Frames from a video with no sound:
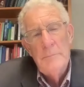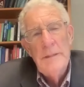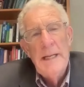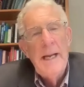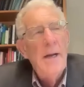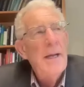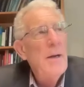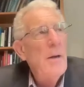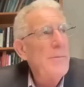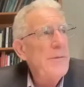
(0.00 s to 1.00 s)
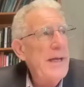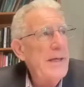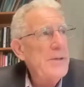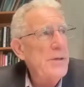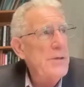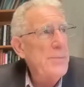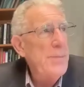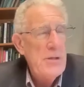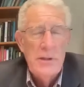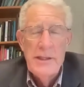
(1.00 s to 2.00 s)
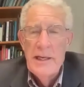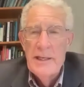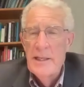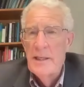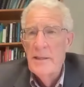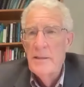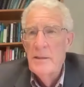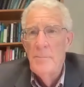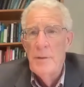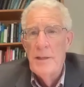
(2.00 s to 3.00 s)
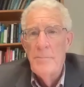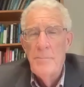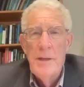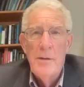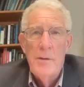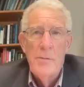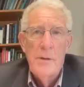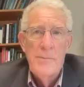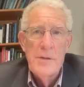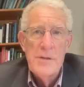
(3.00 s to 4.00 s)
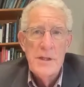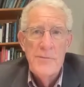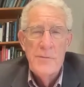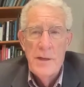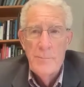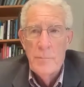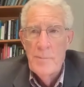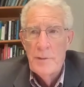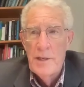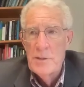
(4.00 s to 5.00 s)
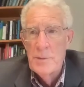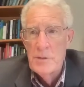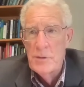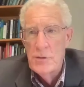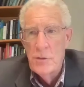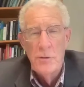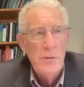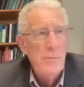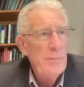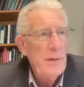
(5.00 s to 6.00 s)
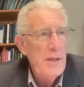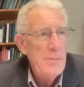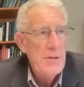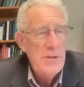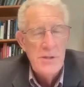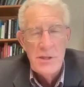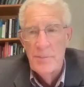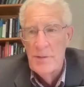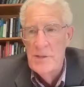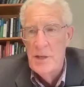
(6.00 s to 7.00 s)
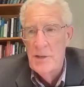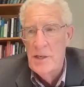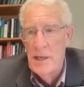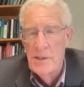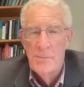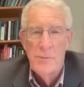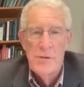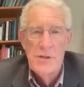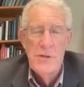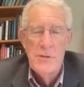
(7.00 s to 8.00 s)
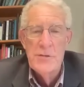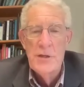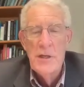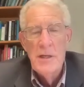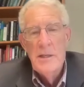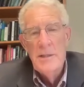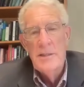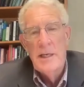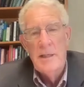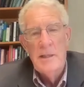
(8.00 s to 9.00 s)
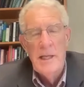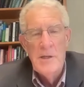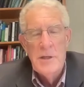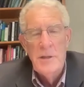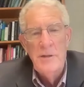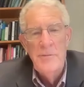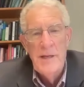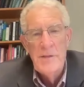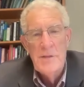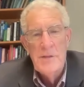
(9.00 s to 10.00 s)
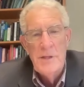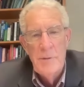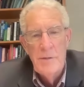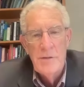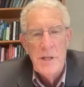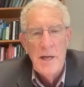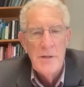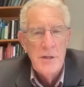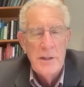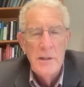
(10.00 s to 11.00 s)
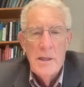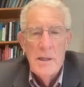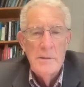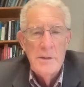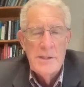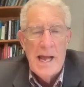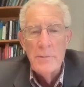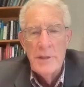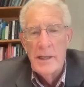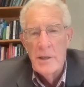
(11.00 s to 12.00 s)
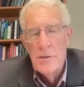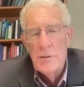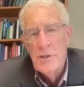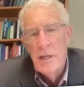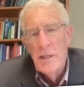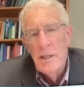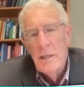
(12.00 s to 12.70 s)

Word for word: Yeah, you know, and cancer especially, I think. But, you know, obviously for hip replacements and shoulder replacements and some of these other kinds of procedures, the technological advances have been astounding, I should say.